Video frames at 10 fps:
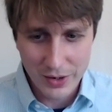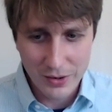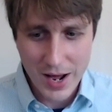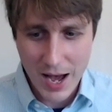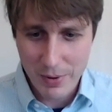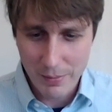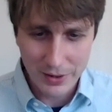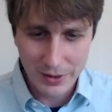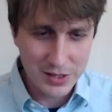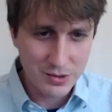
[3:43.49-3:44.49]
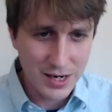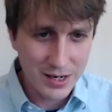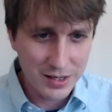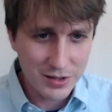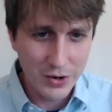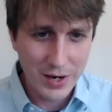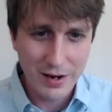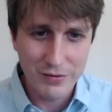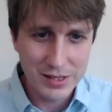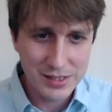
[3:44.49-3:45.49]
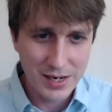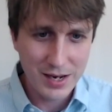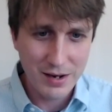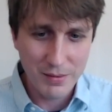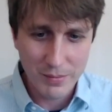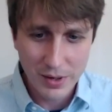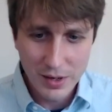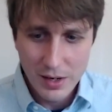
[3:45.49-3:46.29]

that are not publicly traded and don't have the same